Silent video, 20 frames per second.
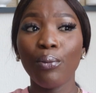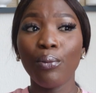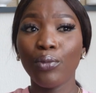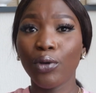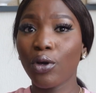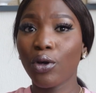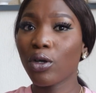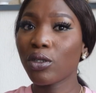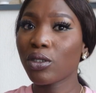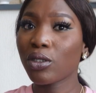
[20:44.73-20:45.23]

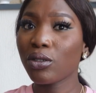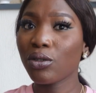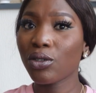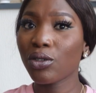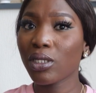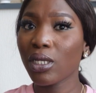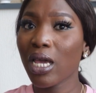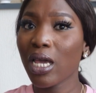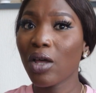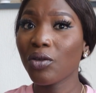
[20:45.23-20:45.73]
because you
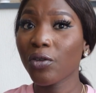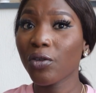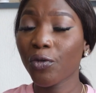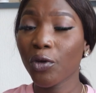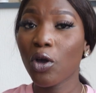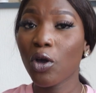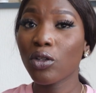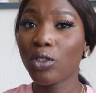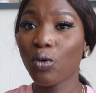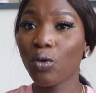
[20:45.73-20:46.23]
see how
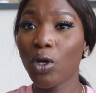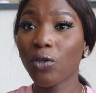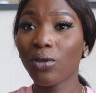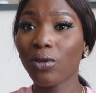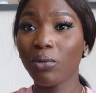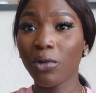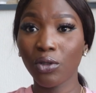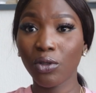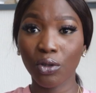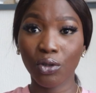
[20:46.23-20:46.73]
difficult it was
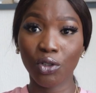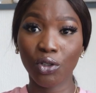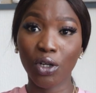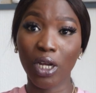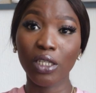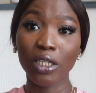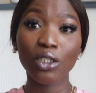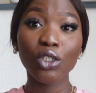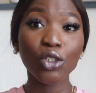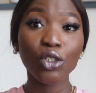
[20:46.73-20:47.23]
for me to
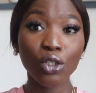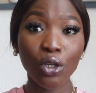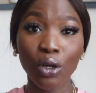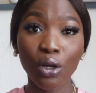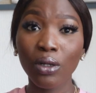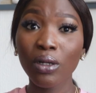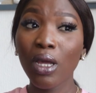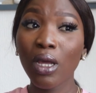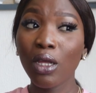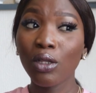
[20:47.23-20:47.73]

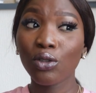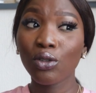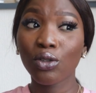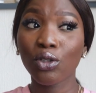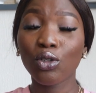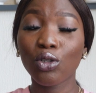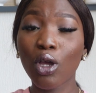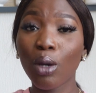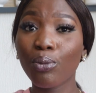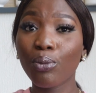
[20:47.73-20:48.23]
transition to
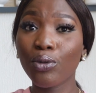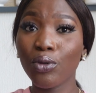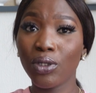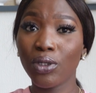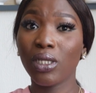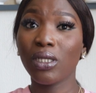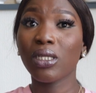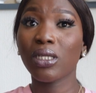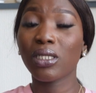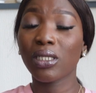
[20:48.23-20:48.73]
stop
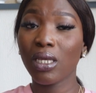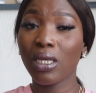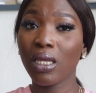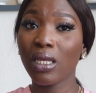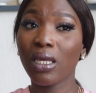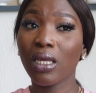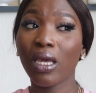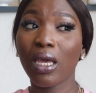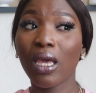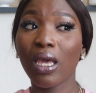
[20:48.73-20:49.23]
using the
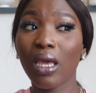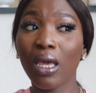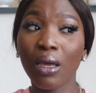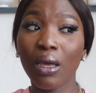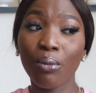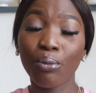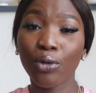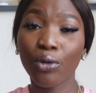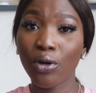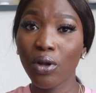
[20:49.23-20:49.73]

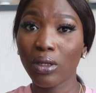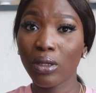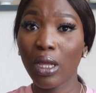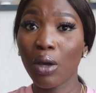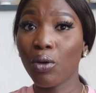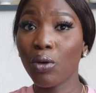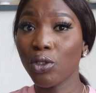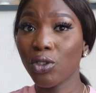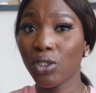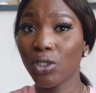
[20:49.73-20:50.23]
skincare product I
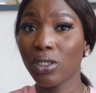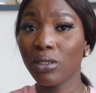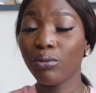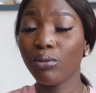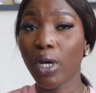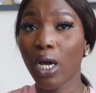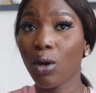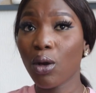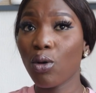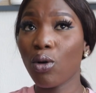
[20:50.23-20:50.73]
was using
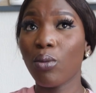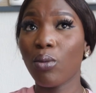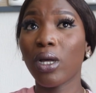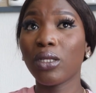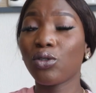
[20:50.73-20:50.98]
back home.